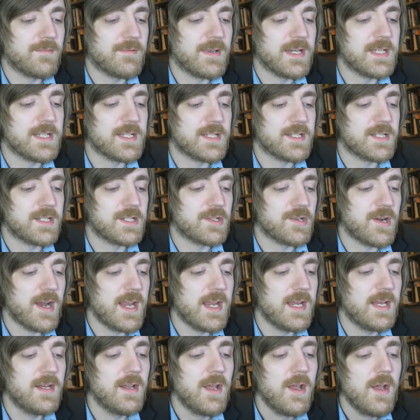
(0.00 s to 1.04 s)
in Reason's
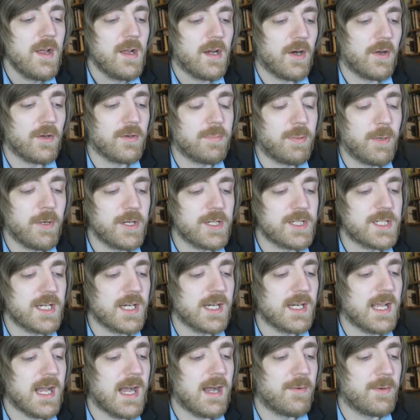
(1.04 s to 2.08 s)
Train, On
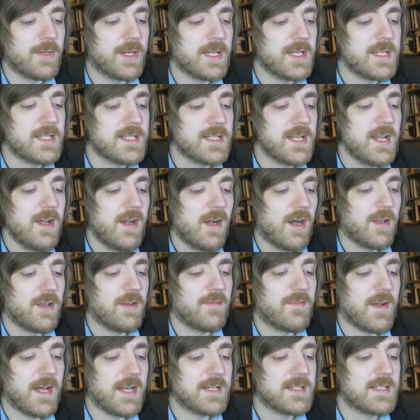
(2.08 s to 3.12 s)
Punishing Cowardice, On
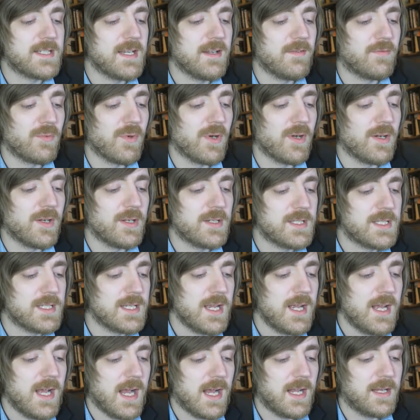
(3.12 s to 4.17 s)
the Vanity of Words,
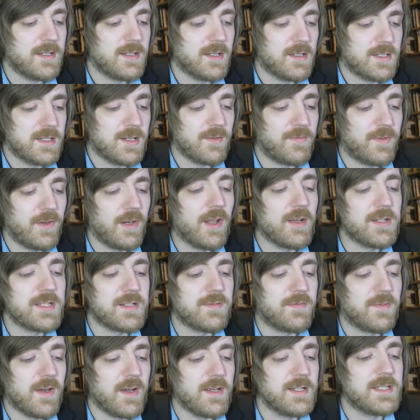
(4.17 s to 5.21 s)
and To
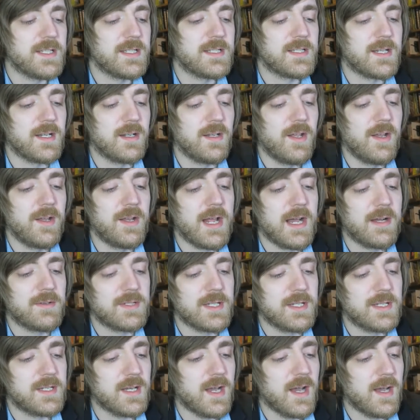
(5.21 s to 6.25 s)
Philosophize is to Learn How
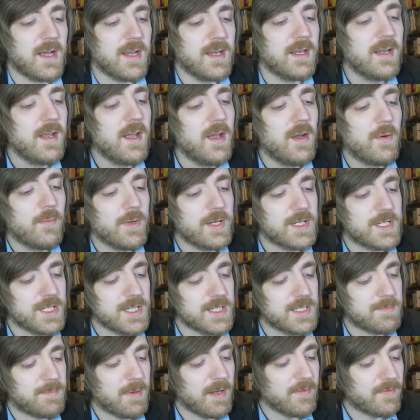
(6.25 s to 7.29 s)
to Die which
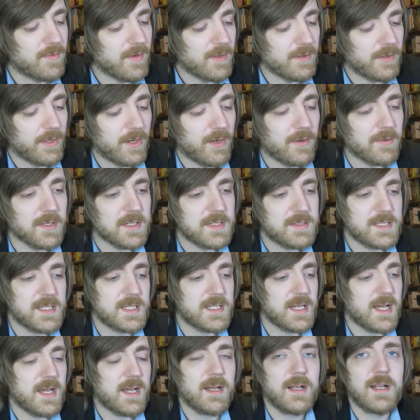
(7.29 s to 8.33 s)
is by far the
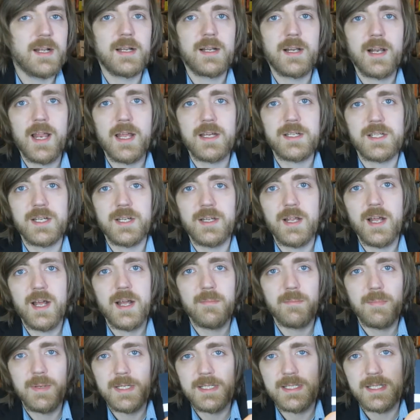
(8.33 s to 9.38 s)
longest uh, collection
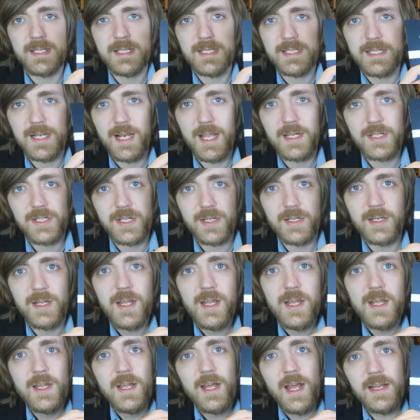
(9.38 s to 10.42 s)
uh, piece in this collection.
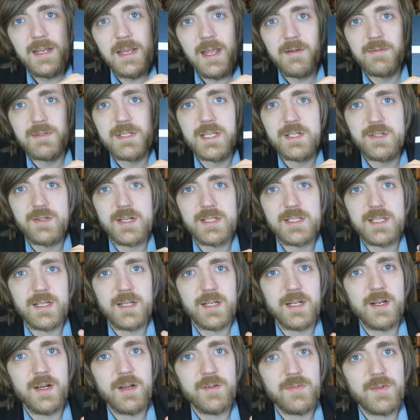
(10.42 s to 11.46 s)
And yeah, it was interesting
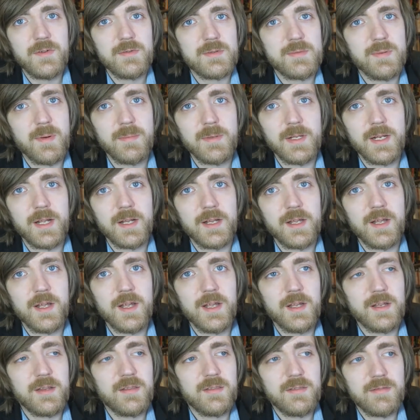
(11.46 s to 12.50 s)
enough. It was probably like
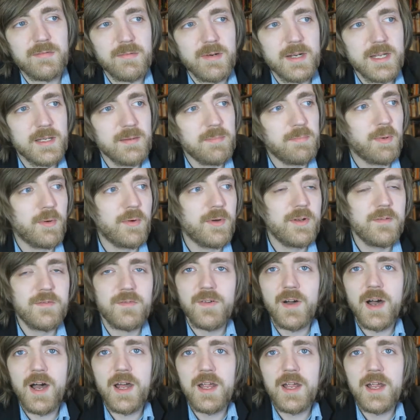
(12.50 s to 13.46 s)
a 3.5